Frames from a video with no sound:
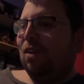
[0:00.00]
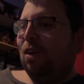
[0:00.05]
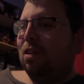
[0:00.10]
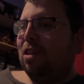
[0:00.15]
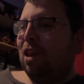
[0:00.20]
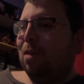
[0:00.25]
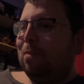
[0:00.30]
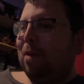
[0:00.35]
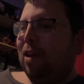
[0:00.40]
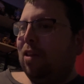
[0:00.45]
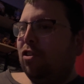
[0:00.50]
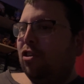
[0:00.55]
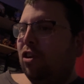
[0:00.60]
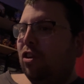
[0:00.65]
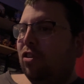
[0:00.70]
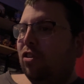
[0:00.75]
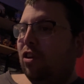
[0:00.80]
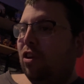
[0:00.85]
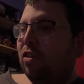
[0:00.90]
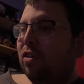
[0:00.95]
Not to
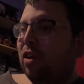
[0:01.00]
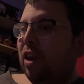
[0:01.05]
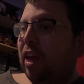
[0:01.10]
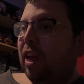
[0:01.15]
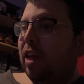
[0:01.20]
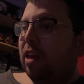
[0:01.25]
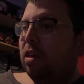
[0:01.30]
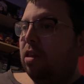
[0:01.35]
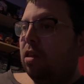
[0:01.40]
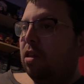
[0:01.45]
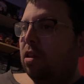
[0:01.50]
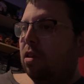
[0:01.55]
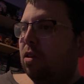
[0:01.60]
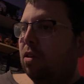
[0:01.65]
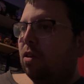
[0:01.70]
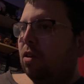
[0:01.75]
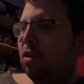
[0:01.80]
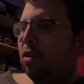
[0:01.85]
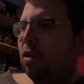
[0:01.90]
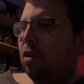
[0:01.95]
mention, you'd need
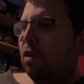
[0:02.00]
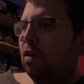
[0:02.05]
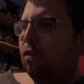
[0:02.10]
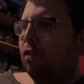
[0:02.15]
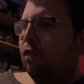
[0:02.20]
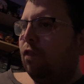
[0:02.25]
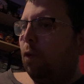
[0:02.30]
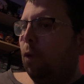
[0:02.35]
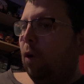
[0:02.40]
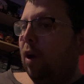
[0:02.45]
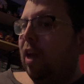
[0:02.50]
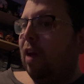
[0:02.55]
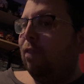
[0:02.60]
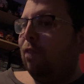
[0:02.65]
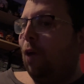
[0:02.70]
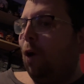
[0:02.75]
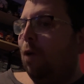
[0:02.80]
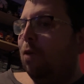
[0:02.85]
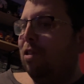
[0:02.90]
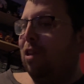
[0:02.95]
40 of
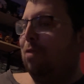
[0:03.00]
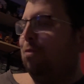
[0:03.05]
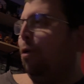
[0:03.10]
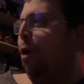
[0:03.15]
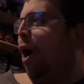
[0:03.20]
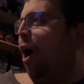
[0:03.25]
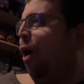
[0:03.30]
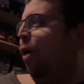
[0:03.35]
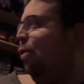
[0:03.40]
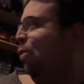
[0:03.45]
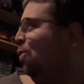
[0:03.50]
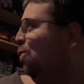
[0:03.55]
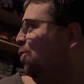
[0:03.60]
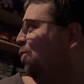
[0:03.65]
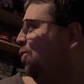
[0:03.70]
those as well.